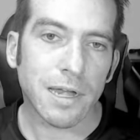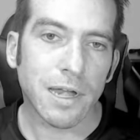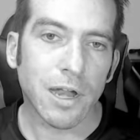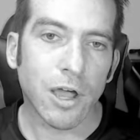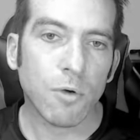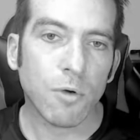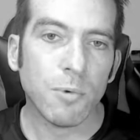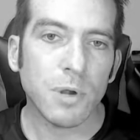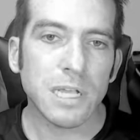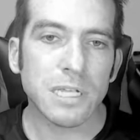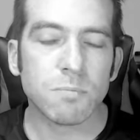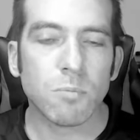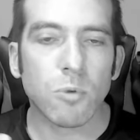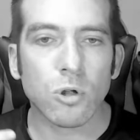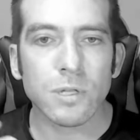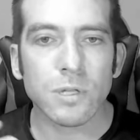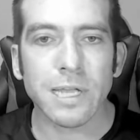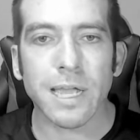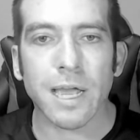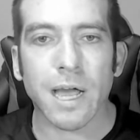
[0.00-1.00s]
nobody's
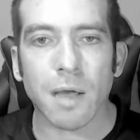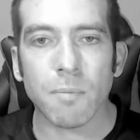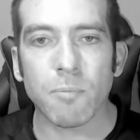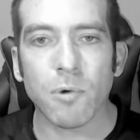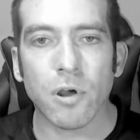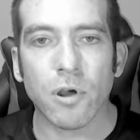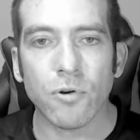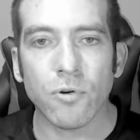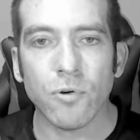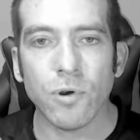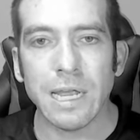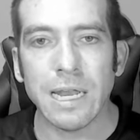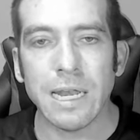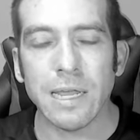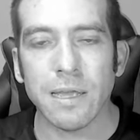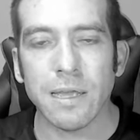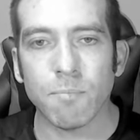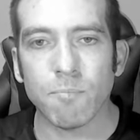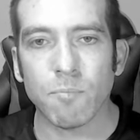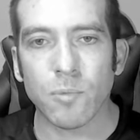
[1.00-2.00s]
building up a
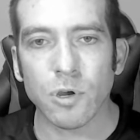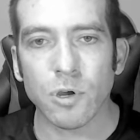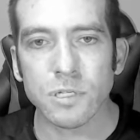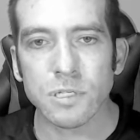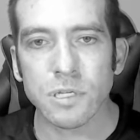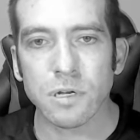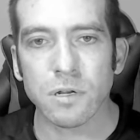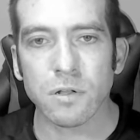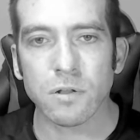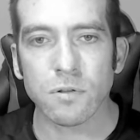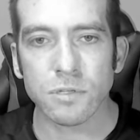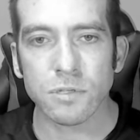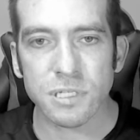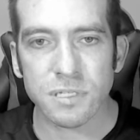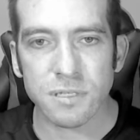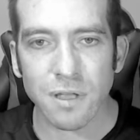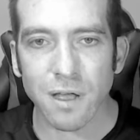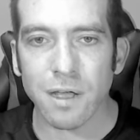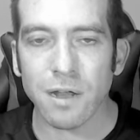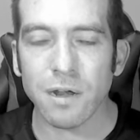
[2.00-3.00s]
really personal
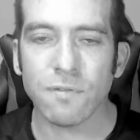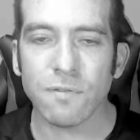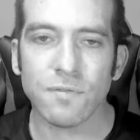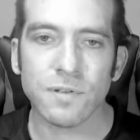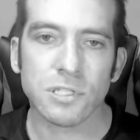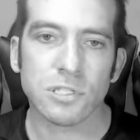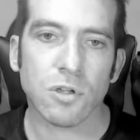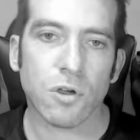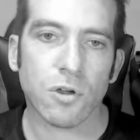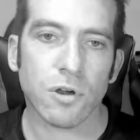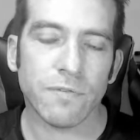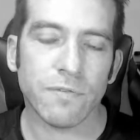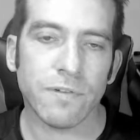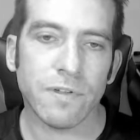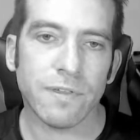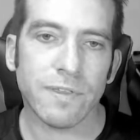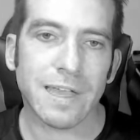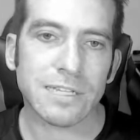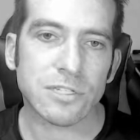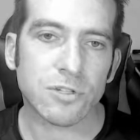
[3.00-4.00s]
style of
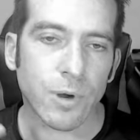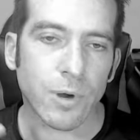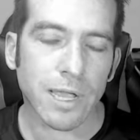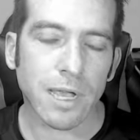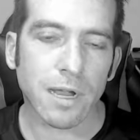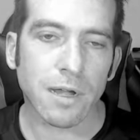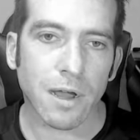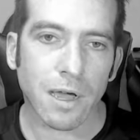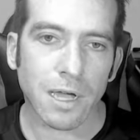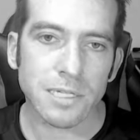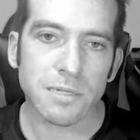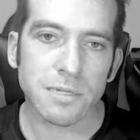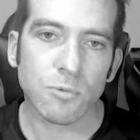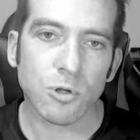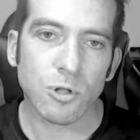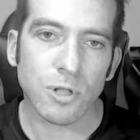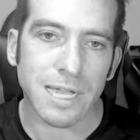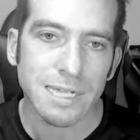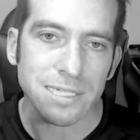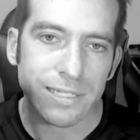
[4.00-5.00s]
photography that's
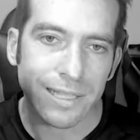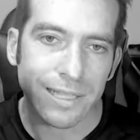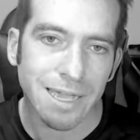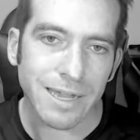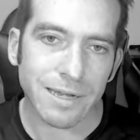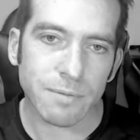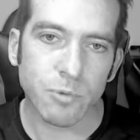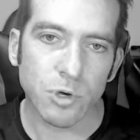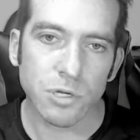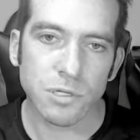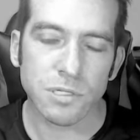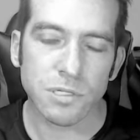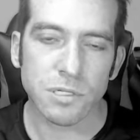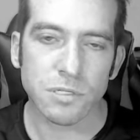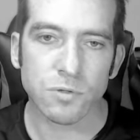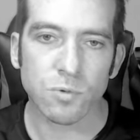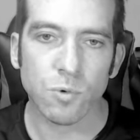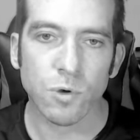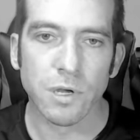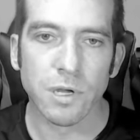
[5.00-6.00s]
recognizable as that
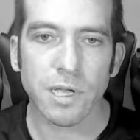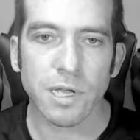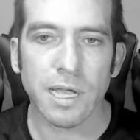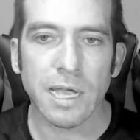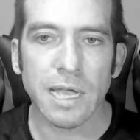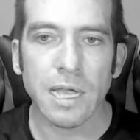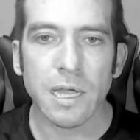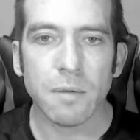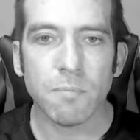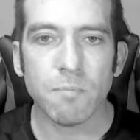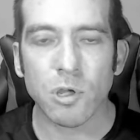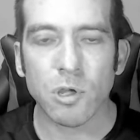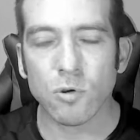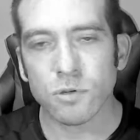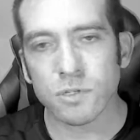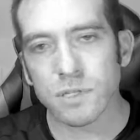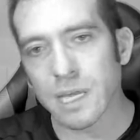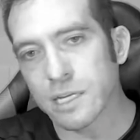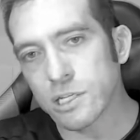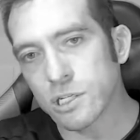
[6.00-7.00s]
person's work,
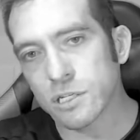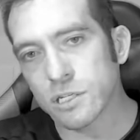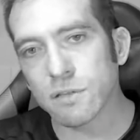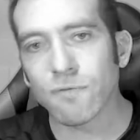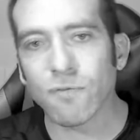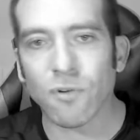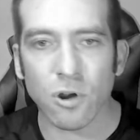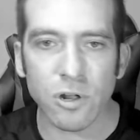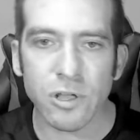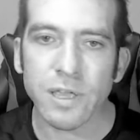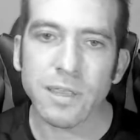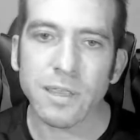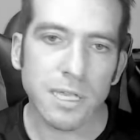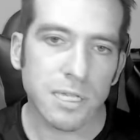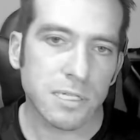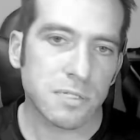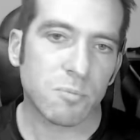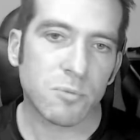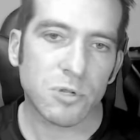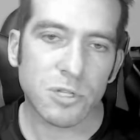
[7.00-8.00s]
because they're just following
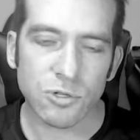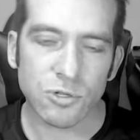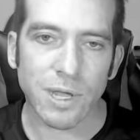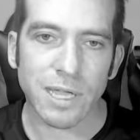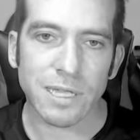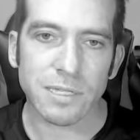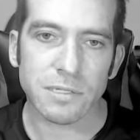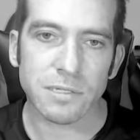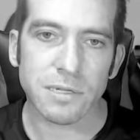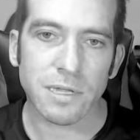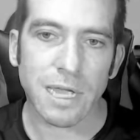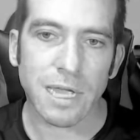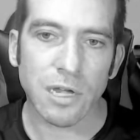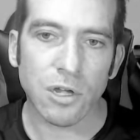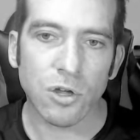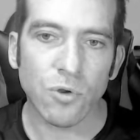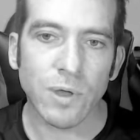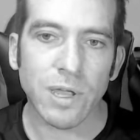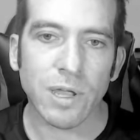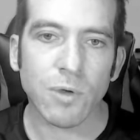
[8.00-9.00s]
these trends
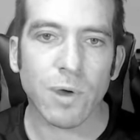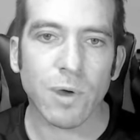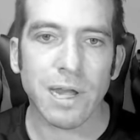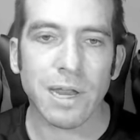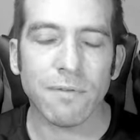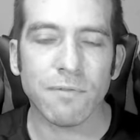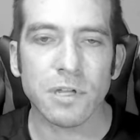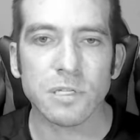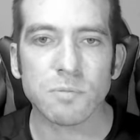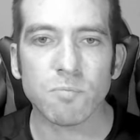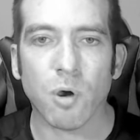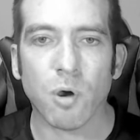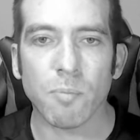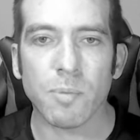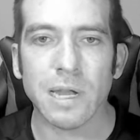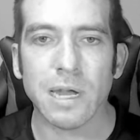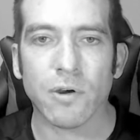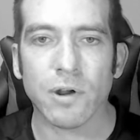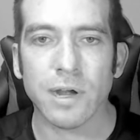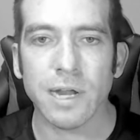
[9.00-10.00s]
and doing whatever is
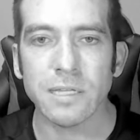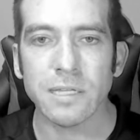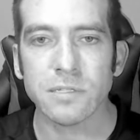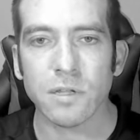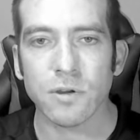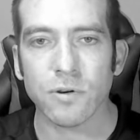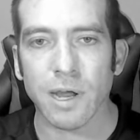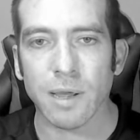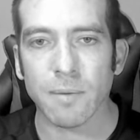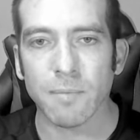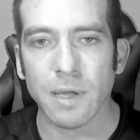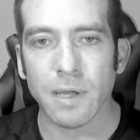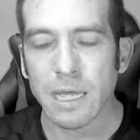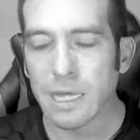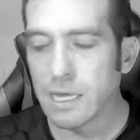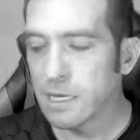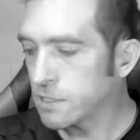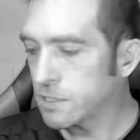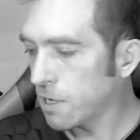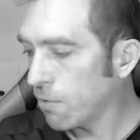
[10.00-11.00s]
popular on Instagram.
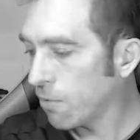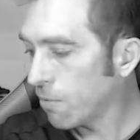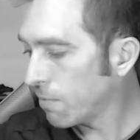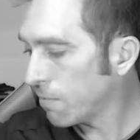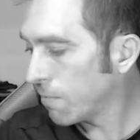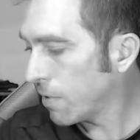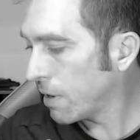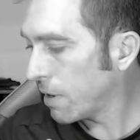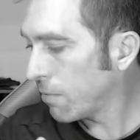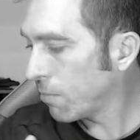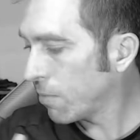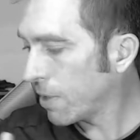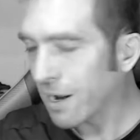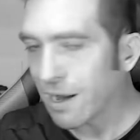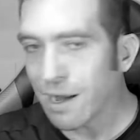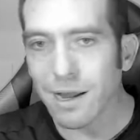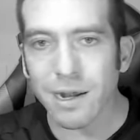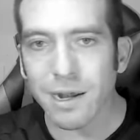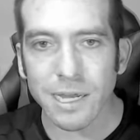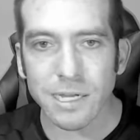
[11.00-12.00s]
So what
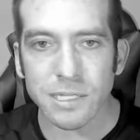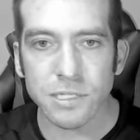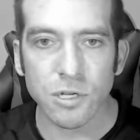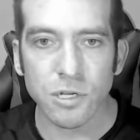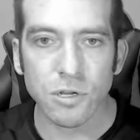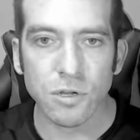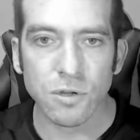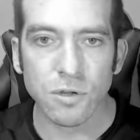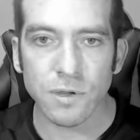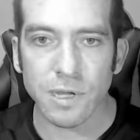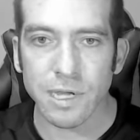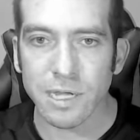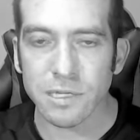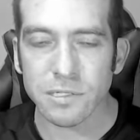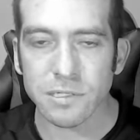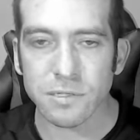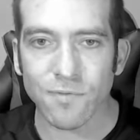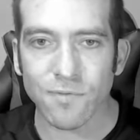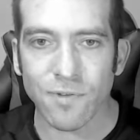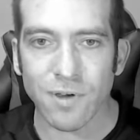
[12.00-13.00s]
I like to do
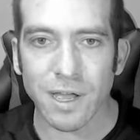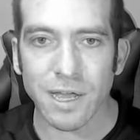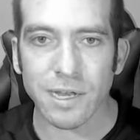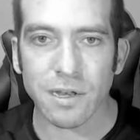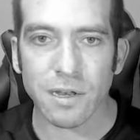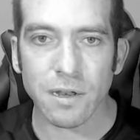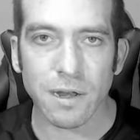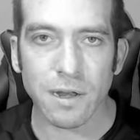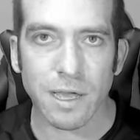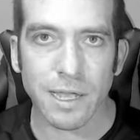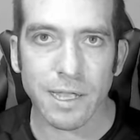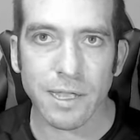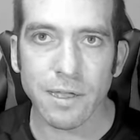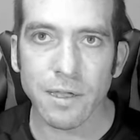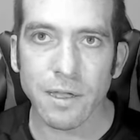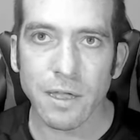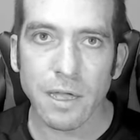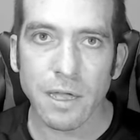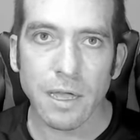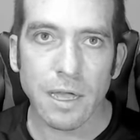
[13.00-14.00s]
is find like